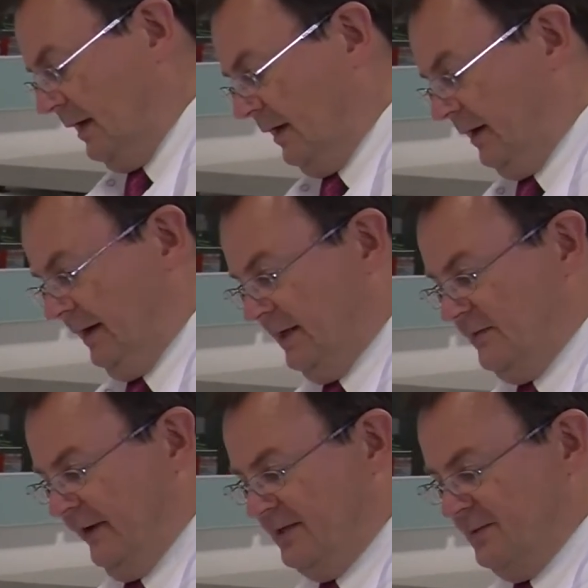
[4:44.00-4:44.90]
It's
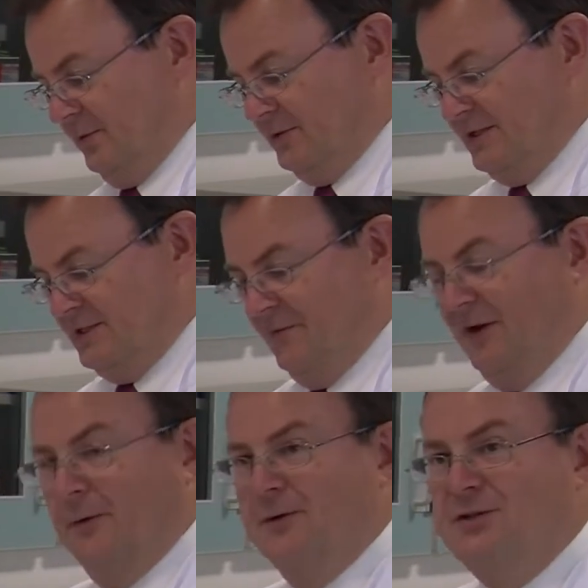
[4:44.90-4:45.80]
a very simple system. If
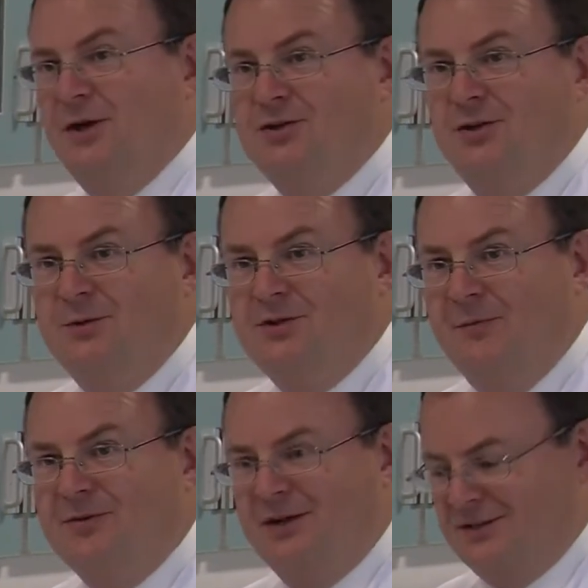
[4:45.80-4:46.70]
I were a surgeon, which I
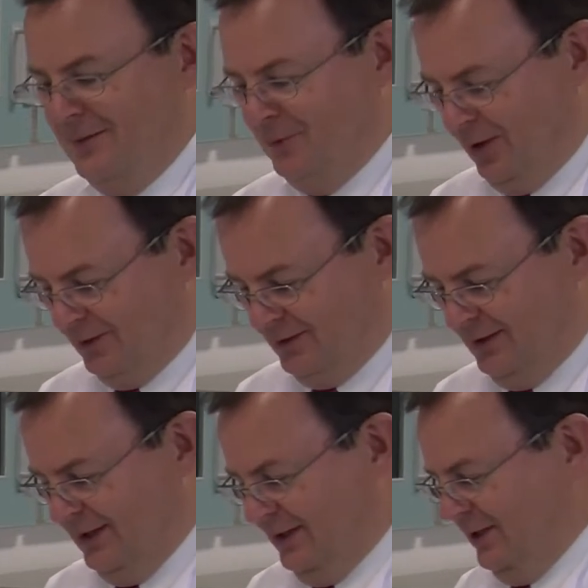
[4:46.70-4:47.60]
emphasise I'm not,
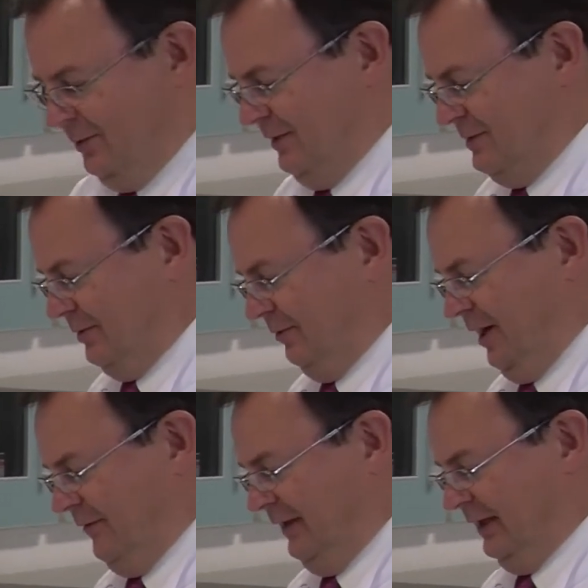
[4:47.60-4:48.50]
this would
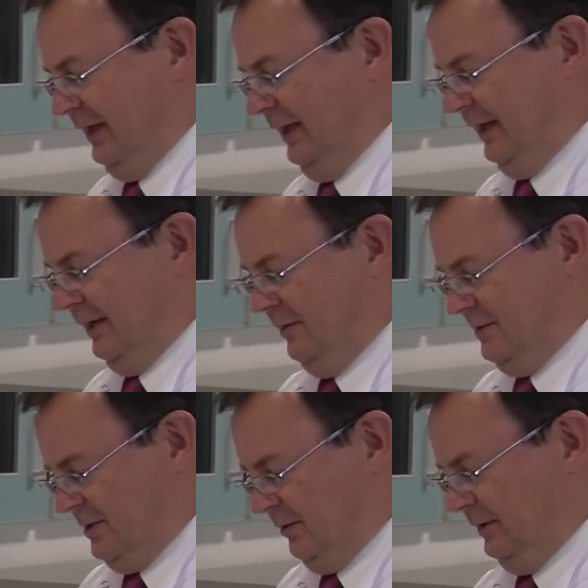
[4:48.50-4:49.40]
arrive in the clinic.
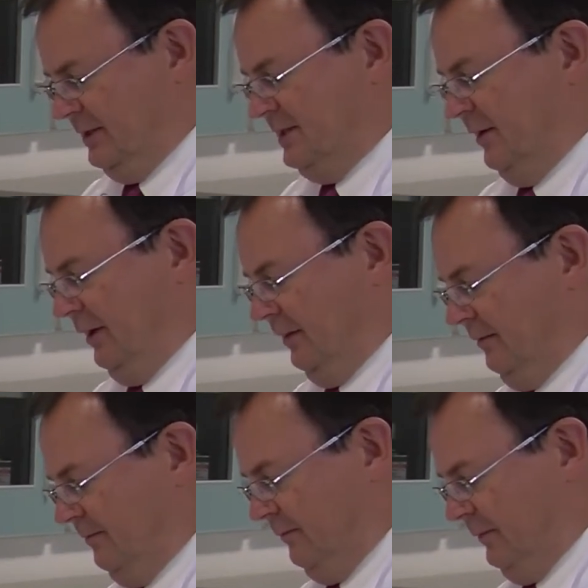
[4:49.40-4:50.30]
It's totally
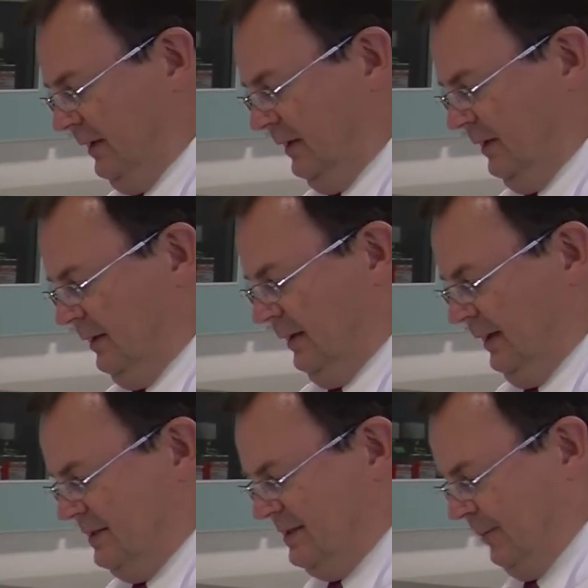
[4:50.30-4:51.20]
sterile.
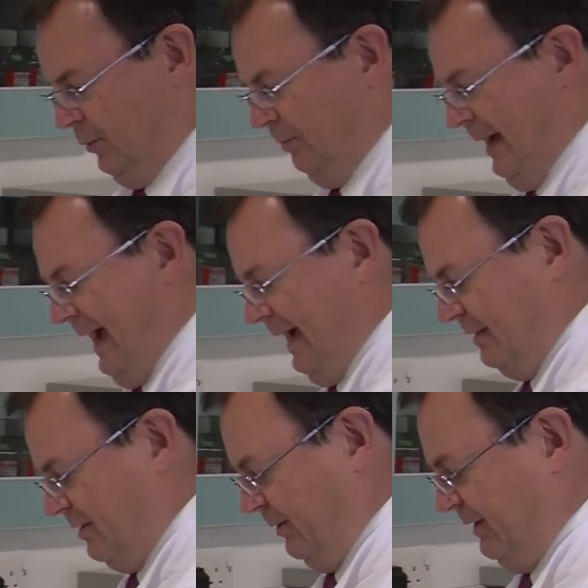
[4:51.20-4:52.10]
It's double
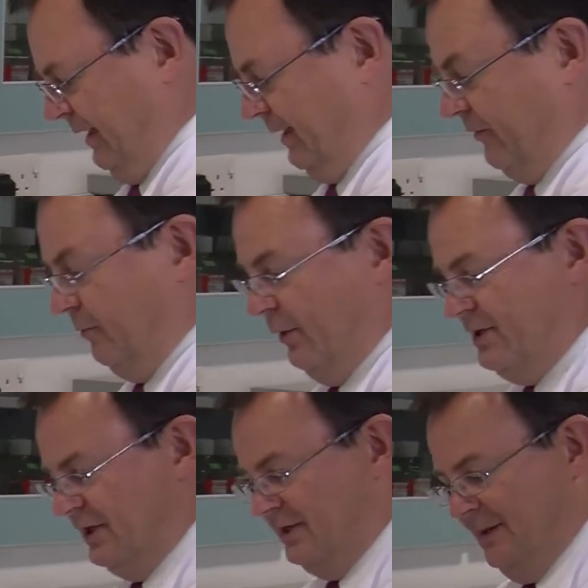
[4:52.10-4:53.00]
bagged to protect it from
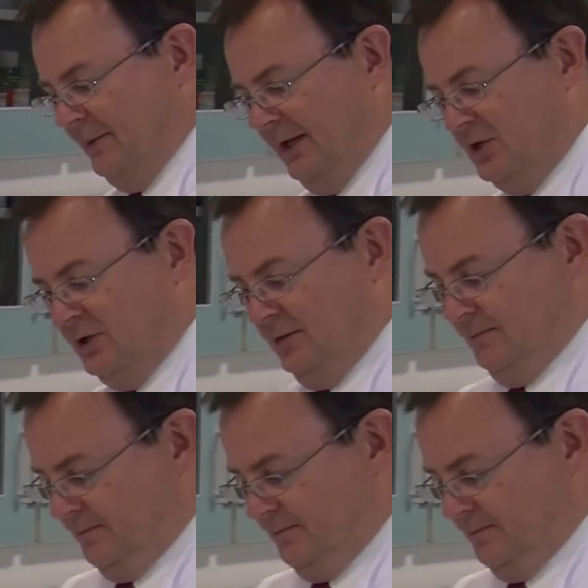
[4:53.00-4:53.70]
moisture contamination.